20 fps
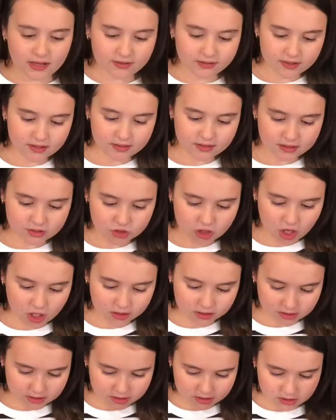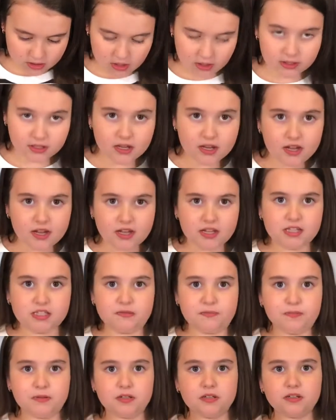that the chocolate is on, let's
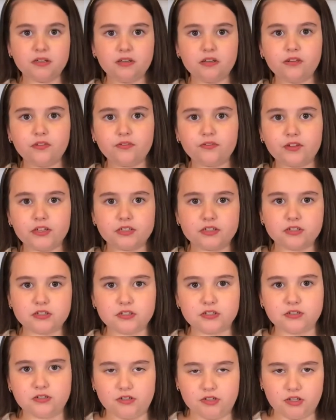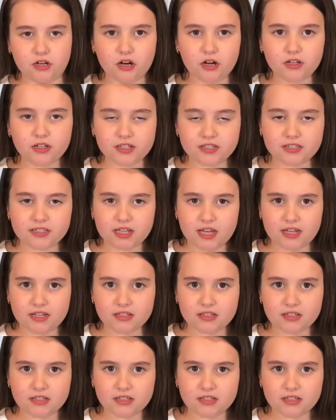put it in the freezer so it all can set.